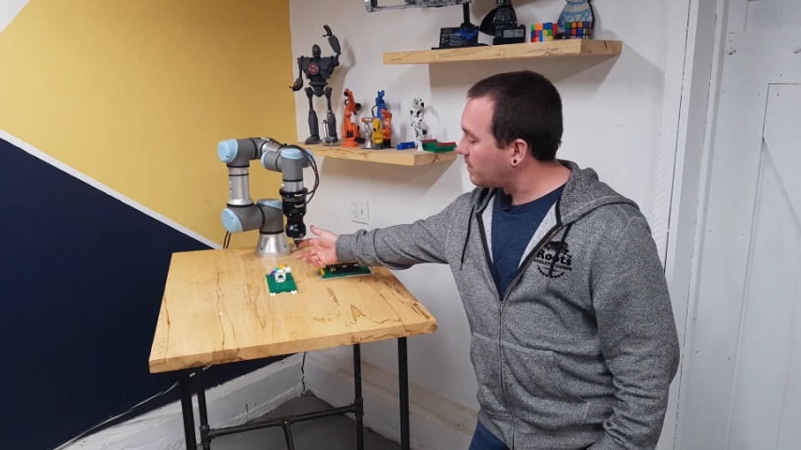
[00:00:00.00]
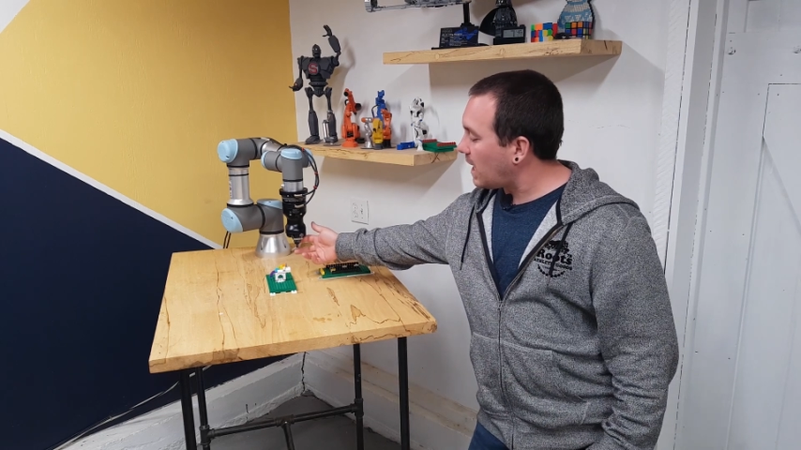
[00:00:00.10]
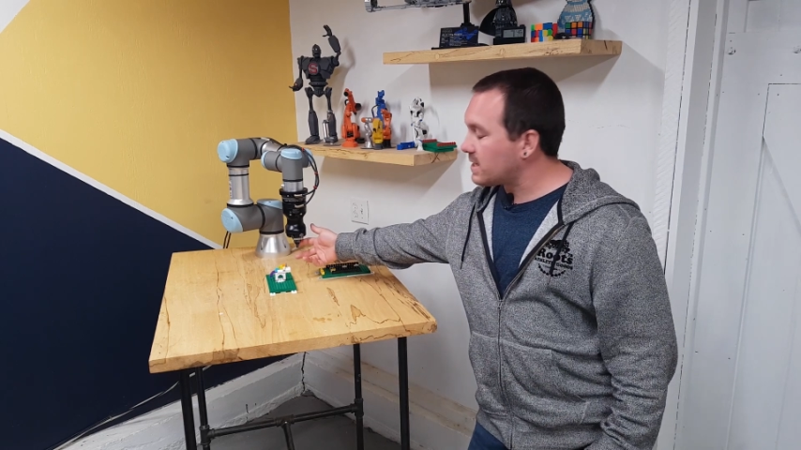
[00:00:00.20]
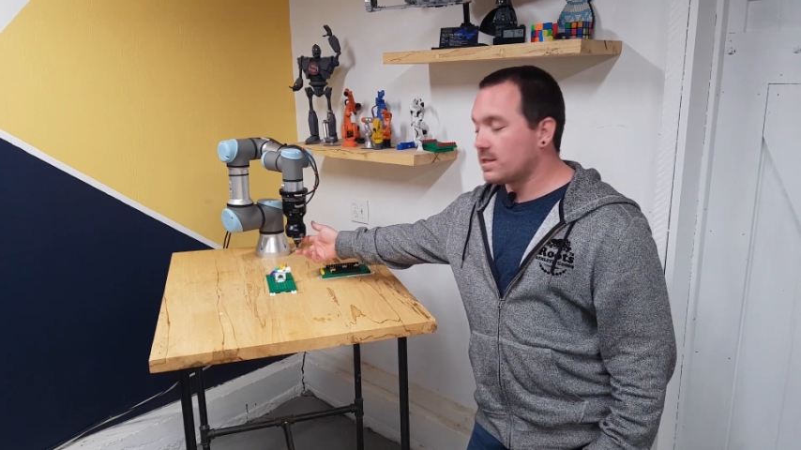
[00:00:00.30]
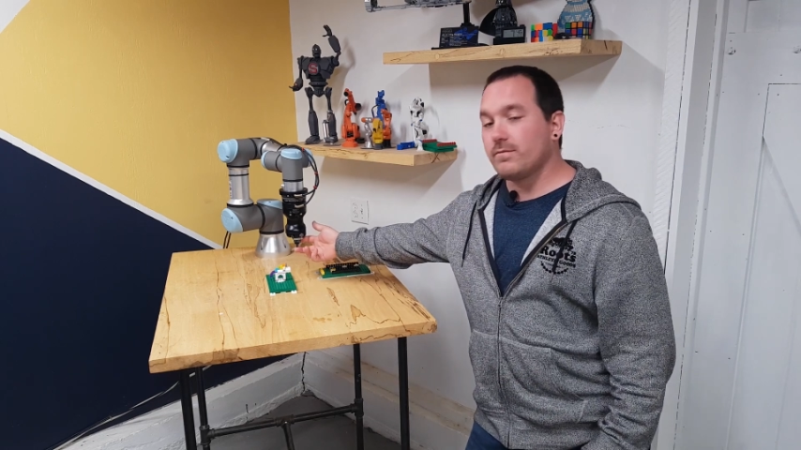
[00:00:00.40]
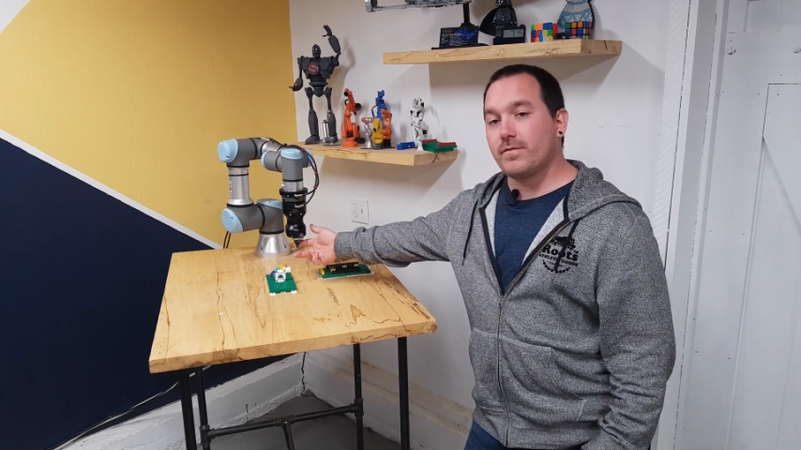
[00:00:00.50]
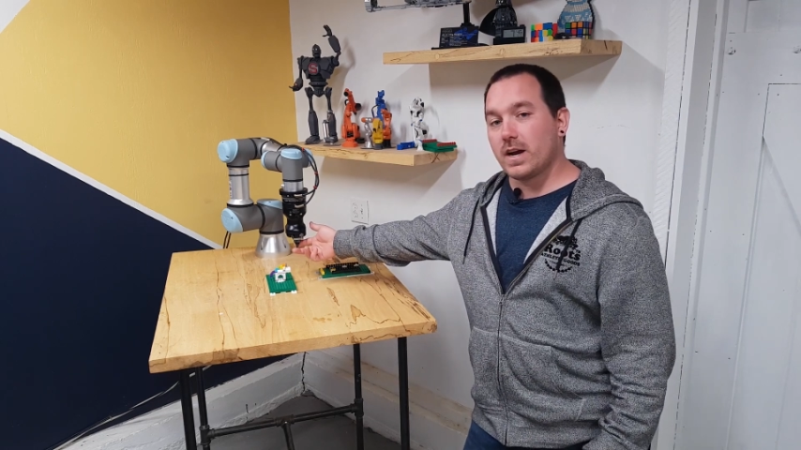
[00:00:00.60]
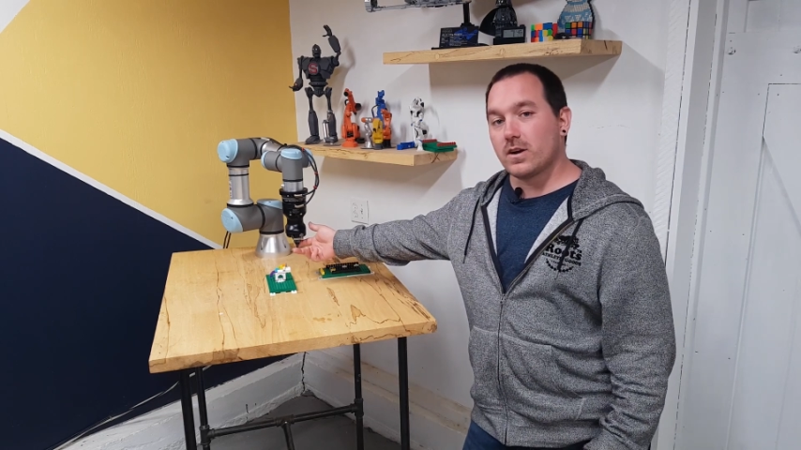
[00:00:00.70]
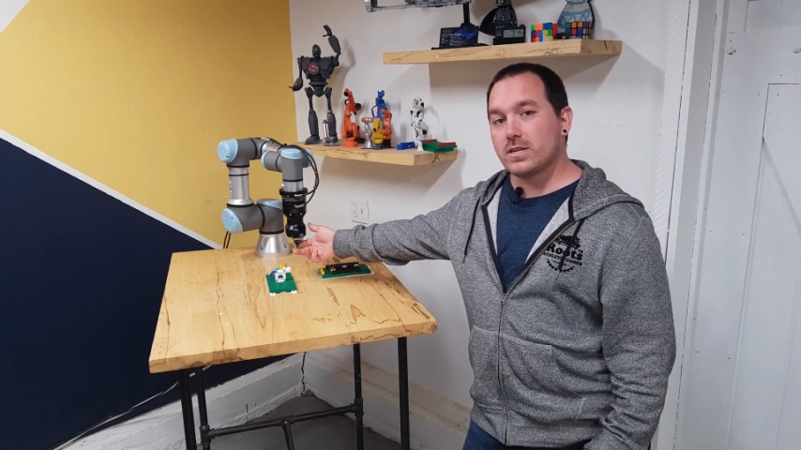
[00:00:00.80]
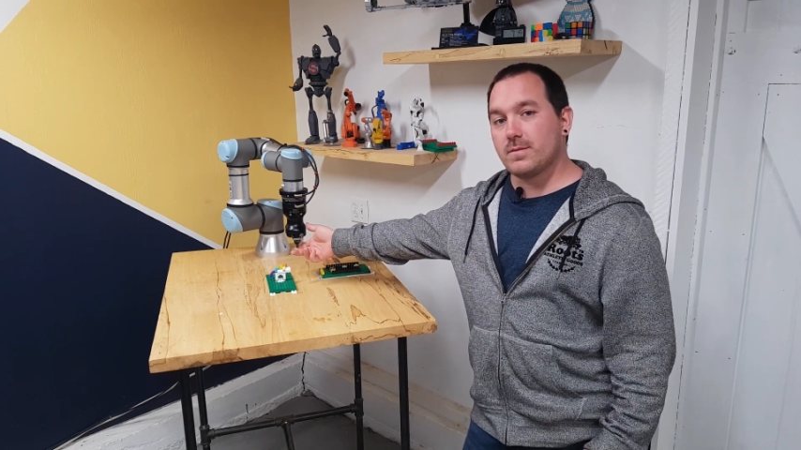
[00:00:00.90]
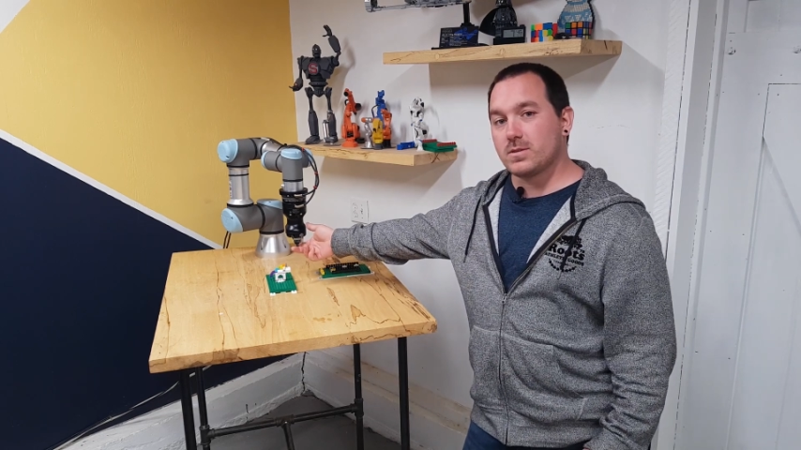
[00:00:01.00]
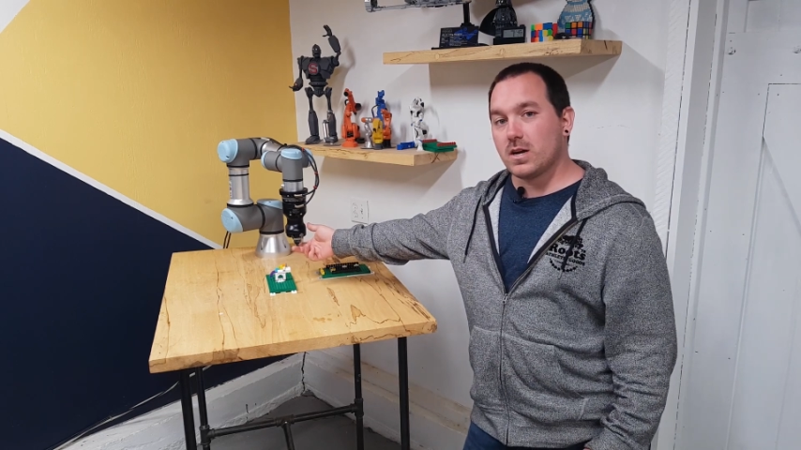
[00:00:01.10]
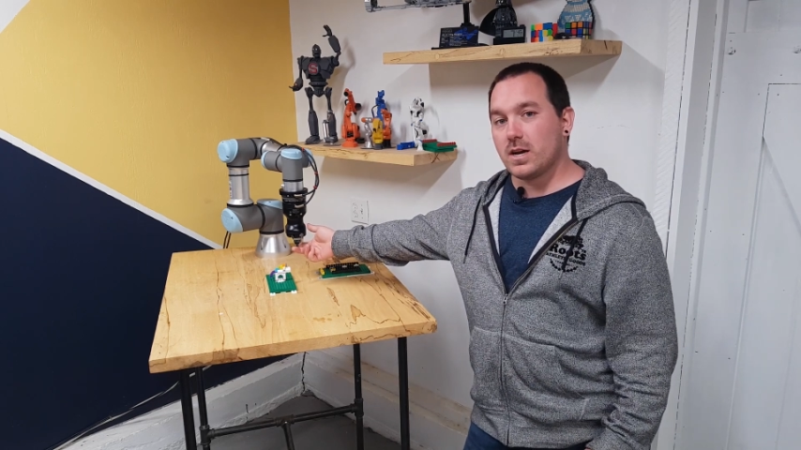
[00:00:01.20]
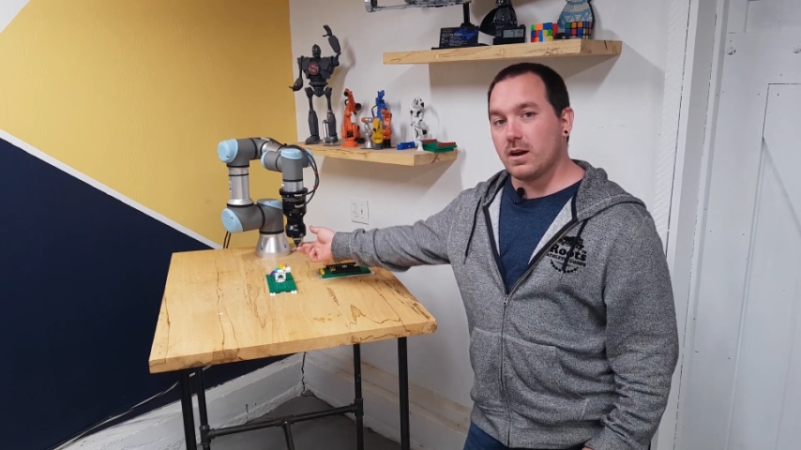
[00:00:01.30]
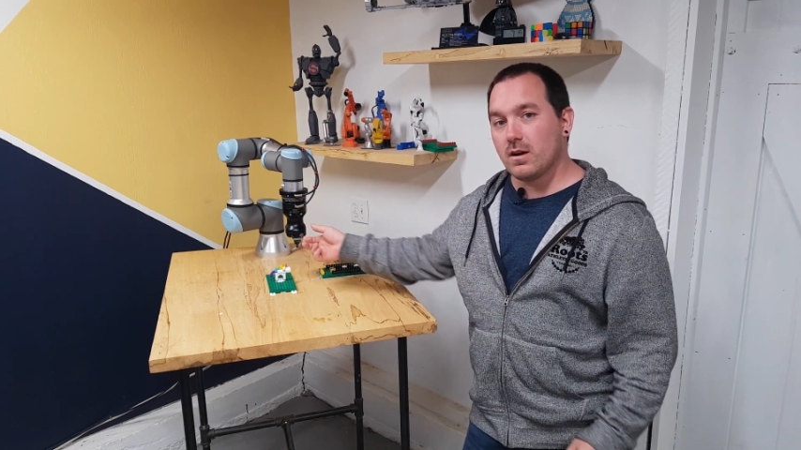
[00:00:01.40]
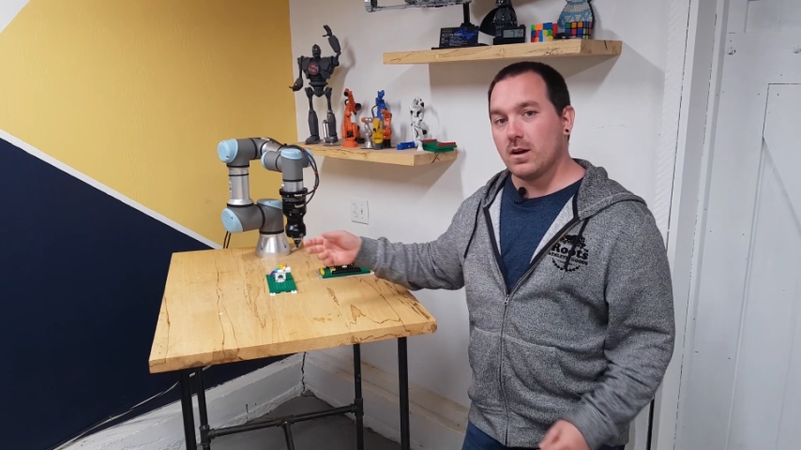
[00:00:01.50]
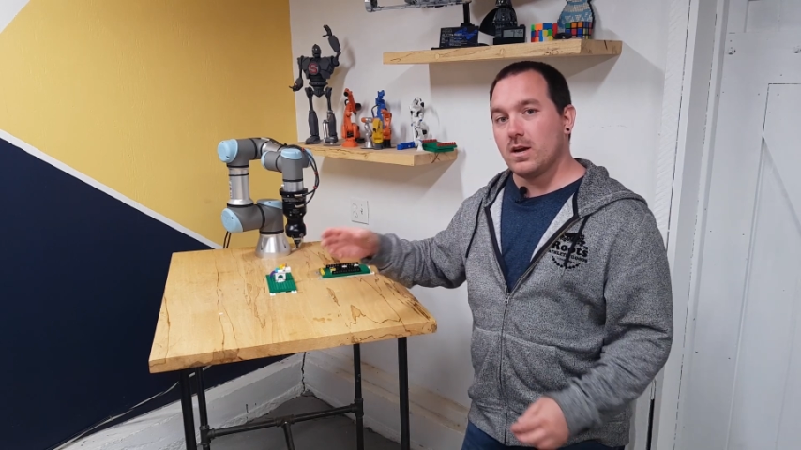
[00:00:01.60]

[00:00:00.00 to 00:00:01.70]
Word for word: custom fingertips on here